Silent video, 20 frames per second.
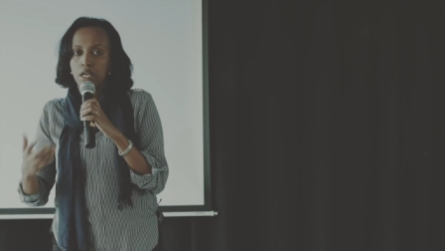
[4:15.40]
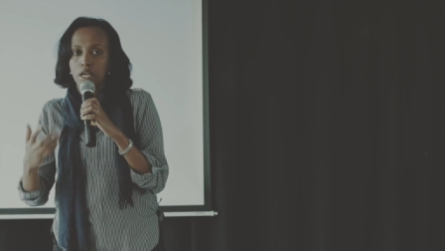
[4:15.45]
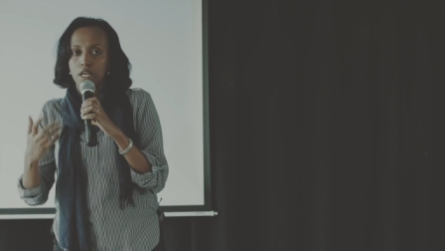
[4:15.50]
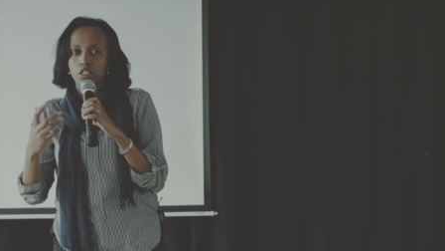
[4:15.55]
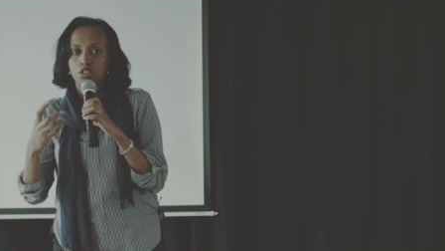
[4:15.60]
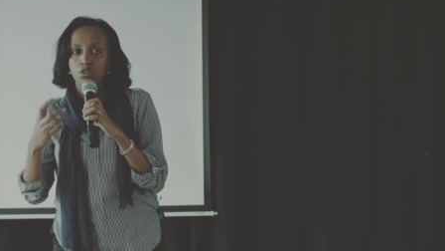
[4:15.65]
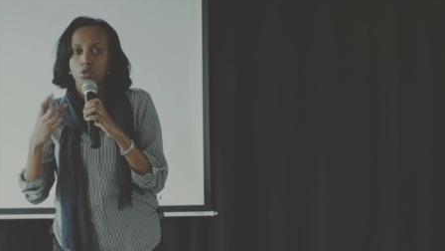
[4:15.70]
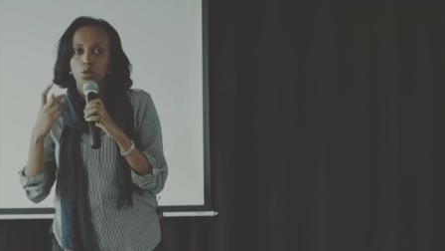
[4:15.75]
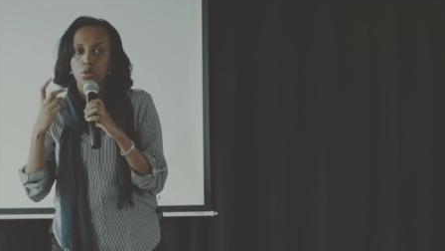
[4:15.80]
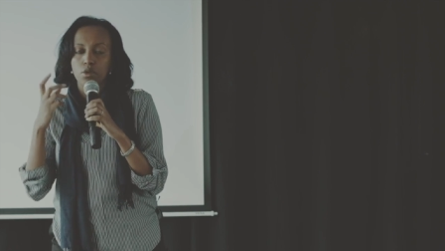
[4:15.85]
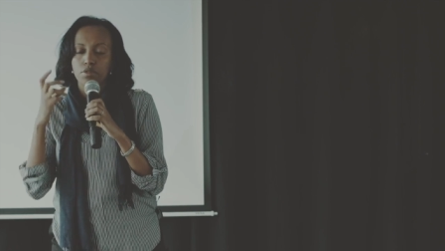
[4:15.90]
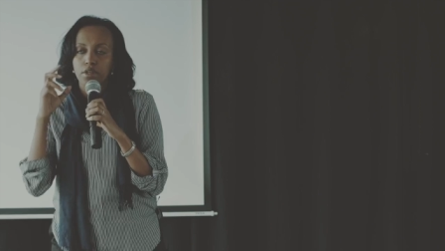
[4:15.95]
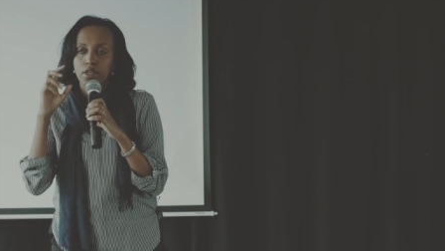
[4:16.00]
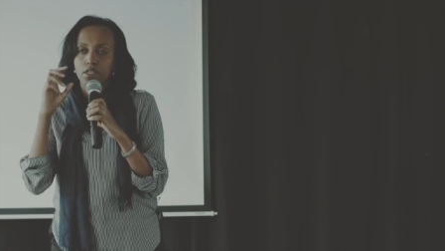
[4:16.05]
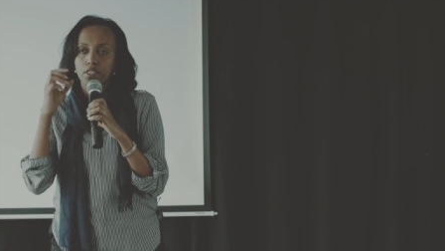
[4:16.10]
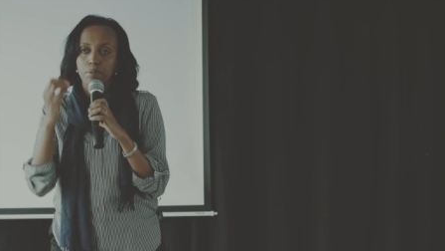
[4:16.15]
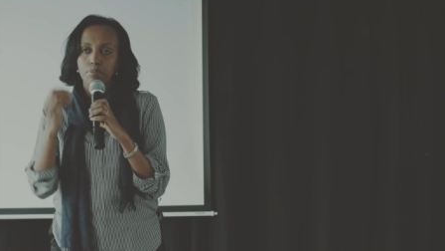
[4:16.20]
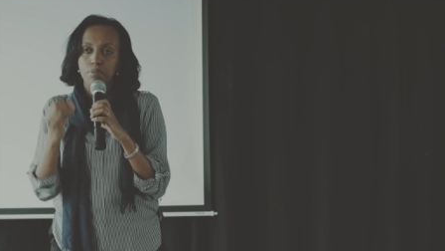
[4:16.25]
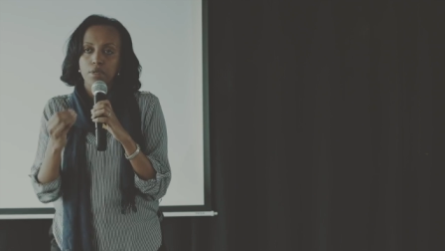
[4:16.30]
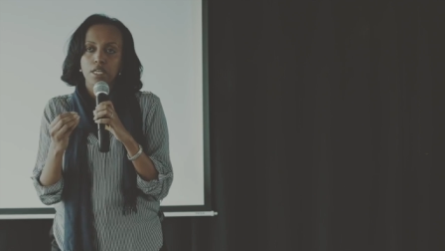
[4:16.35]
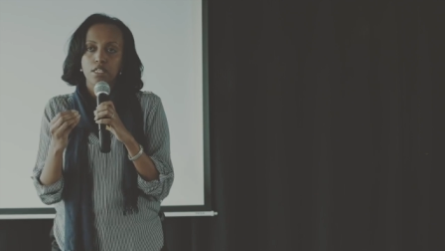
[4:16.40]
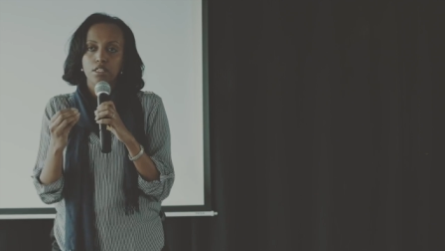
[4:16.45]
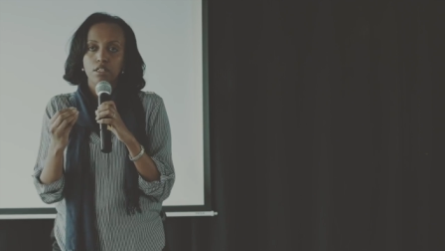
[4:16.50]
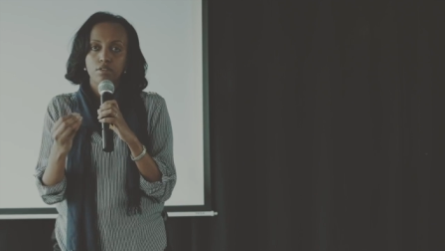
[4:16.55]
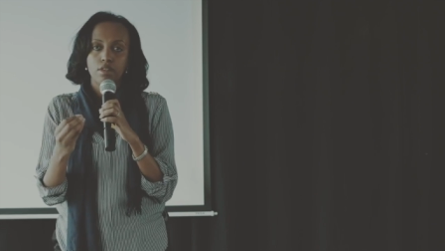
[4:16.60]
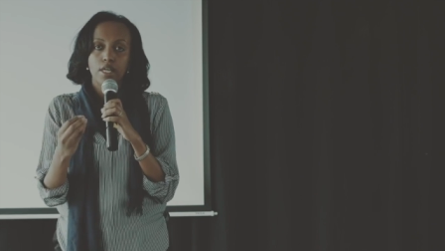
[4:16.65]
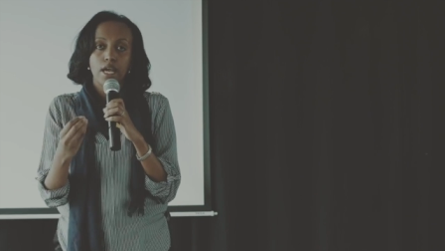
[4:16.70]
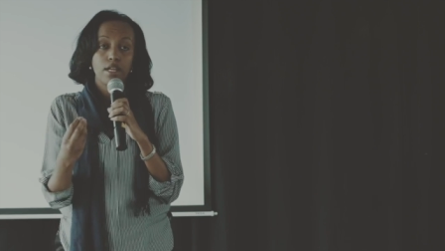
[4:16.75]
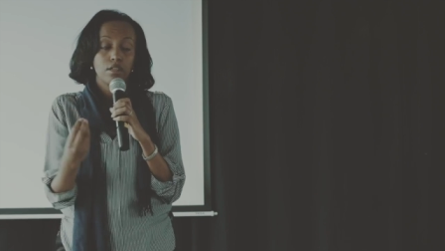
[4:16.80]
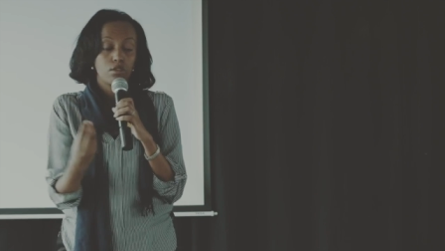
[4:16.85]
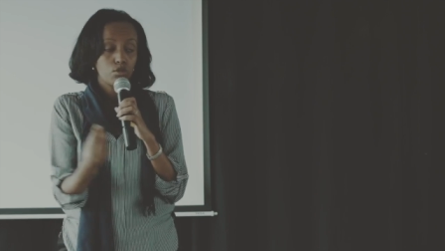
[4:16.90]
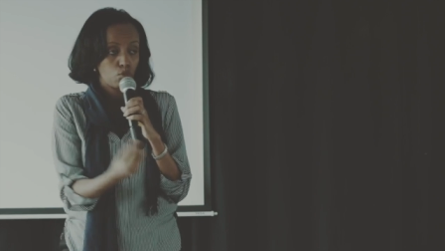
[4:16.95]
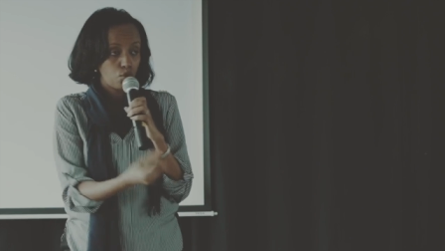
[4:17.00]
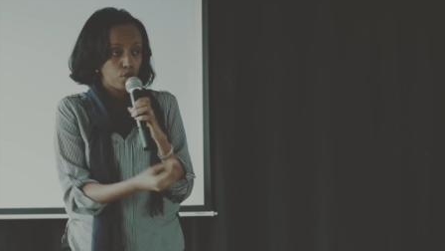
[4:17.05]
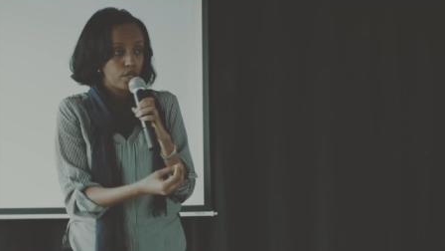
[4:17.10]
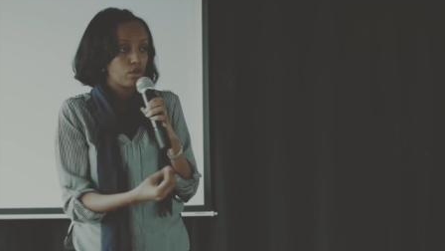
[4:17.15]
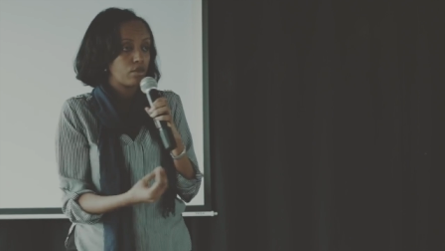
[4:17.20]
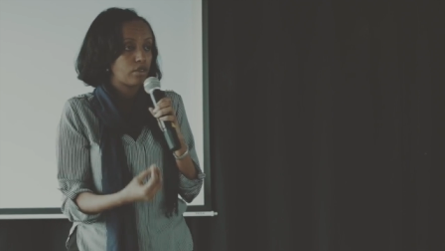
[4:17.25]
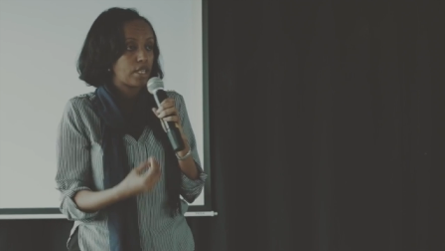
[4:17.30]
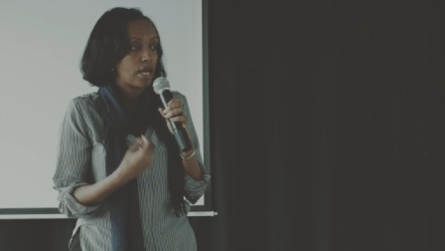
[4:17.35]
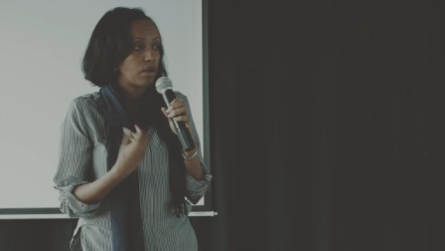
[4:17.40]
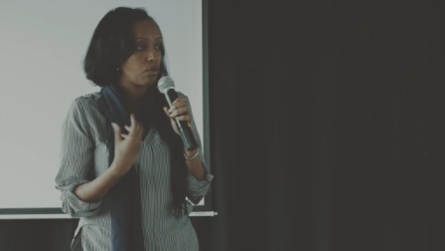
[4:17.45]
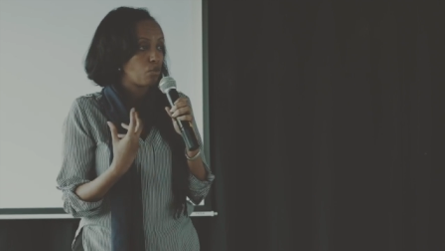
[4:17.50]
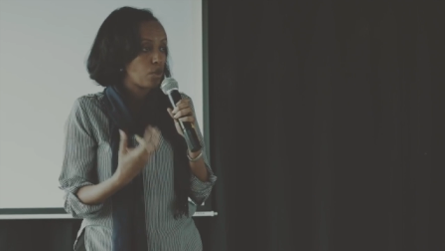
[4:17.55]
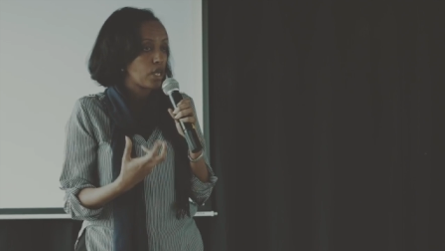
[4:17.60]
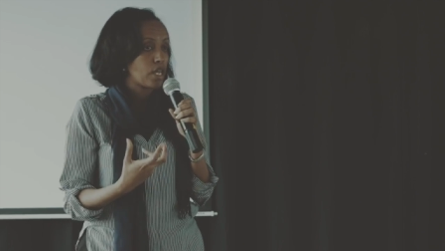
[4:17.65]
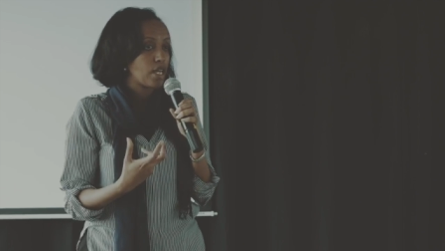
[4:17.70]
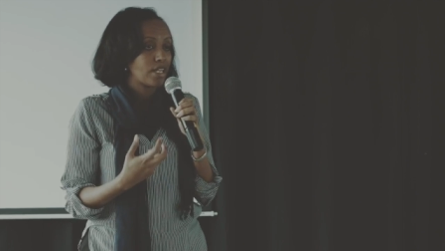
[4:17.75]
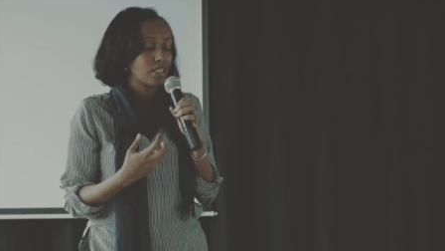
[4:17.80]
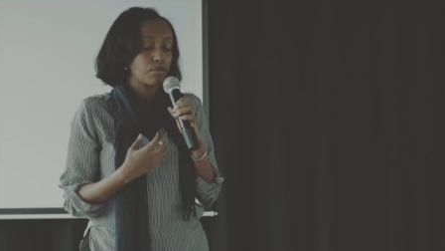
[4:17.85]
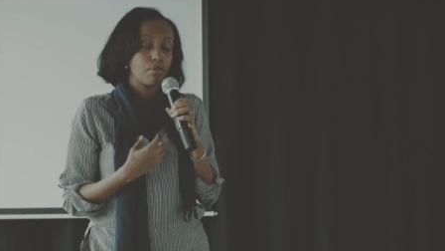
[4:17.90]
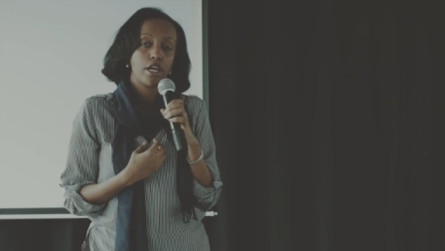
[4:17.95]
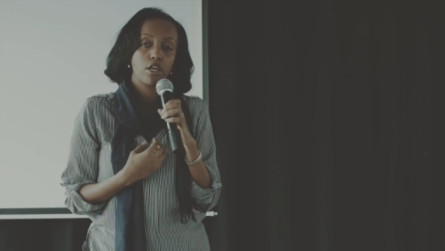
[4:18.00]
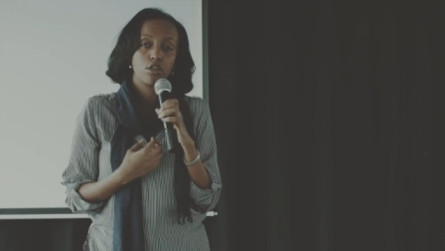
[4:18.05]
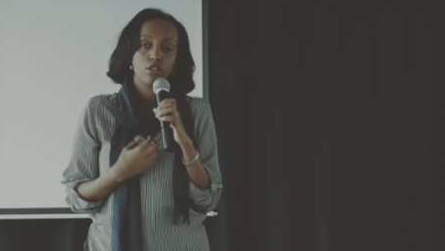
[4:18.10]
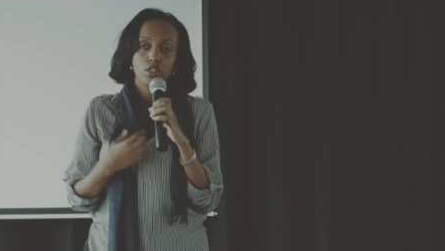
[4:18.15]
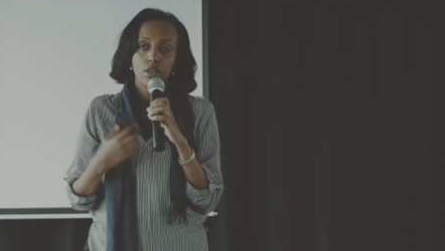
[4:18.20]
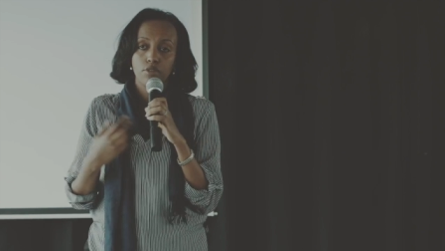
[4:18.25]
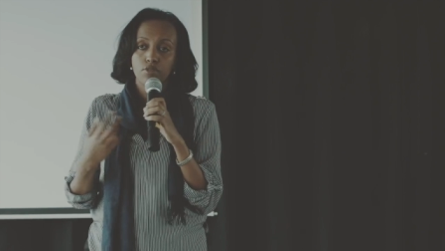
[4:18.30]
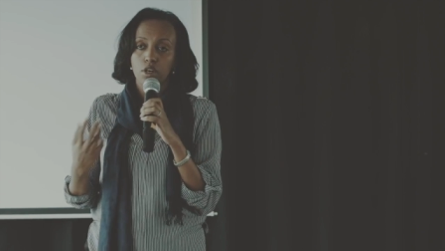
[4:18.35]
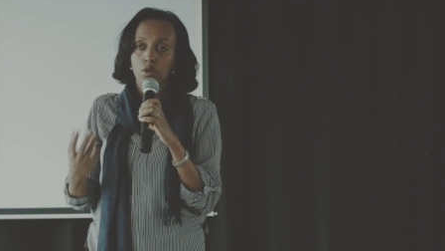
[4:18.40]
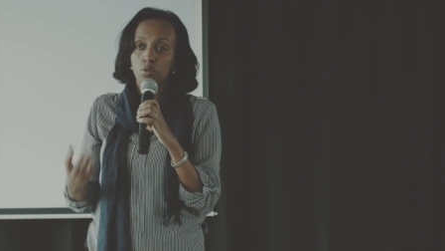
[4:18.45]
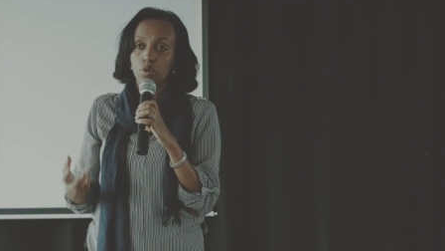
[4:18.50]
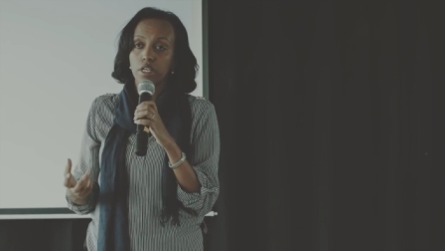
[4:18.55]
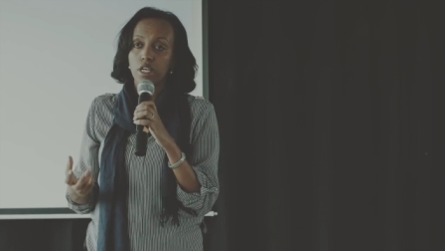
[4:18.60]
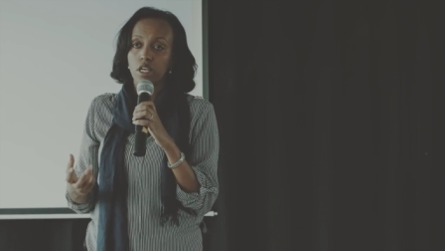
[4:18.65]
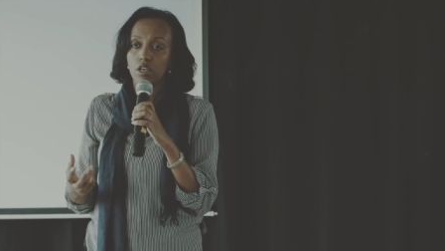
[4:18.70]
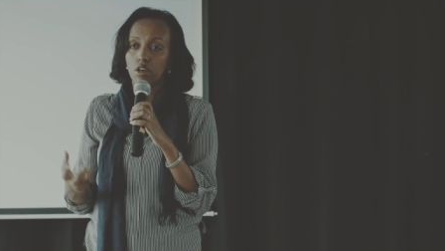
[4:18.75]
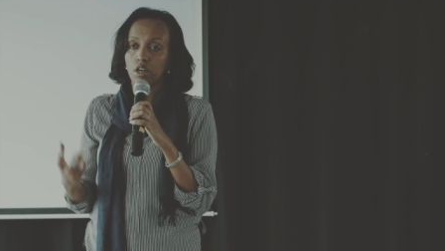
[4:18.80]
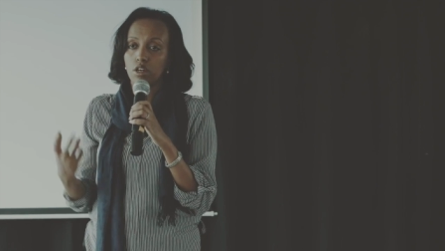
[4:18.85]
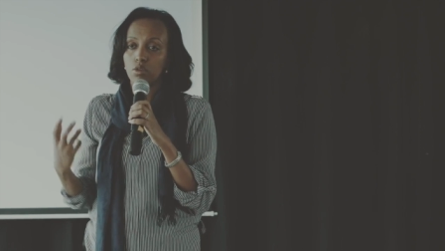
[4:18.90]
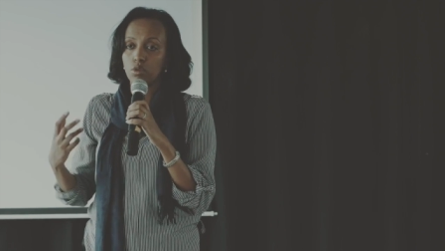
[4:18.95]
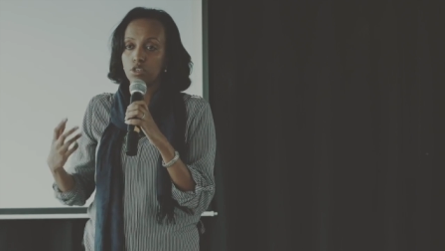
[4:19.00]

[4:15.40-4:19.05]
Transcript: And so there's a piece on that we, that we as Microsoft are working on,